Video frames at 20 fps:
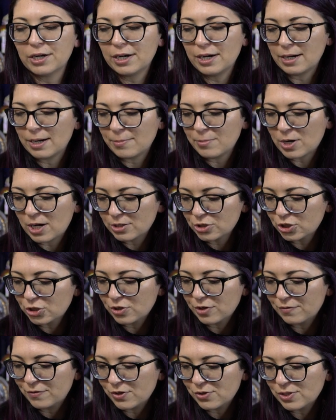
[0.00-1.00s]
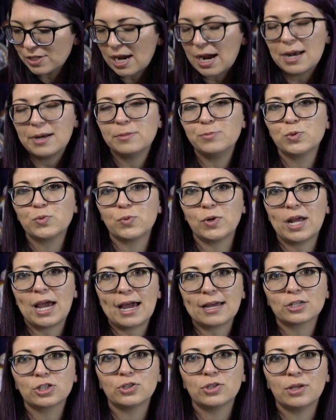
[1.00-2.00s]
and I'm not sure if those items would
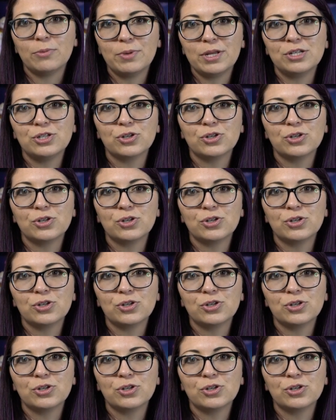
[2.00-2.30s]
actually be